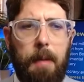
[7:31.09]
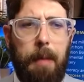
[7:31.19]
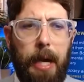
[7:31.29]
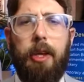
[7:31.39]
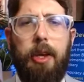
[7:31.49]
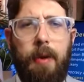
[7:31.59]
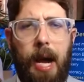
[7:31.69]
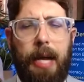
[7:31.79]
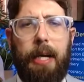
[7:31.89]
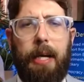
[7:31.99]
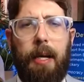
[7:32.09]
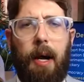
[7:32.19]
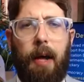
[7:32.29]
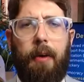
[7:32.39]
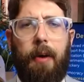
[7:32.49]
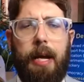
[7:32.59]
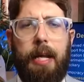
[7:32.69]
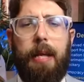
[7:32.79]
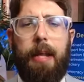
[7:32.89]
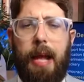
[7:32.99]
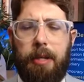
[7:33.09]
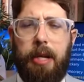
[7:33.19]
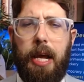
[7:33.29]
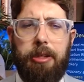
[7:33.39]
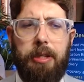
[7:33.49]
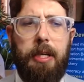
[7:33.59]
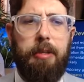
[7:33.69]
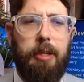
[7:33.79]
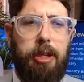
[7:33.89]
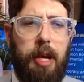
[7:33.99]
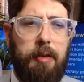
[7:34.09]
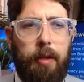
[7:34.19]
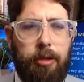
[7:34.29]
but united on their idea that education needs to change.